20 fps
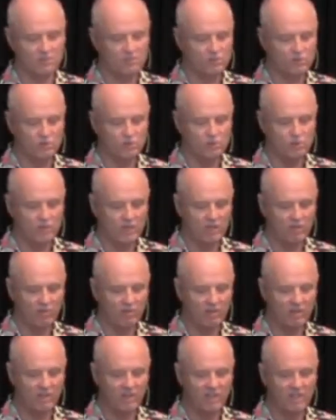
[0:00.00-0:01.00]
do
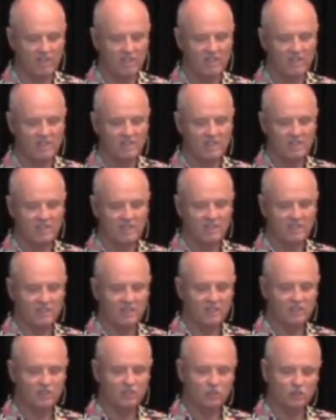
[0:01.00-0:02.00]
everything,
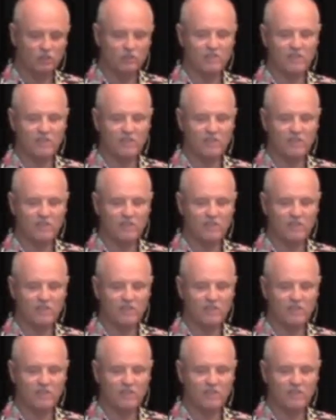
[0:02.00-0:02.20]
it should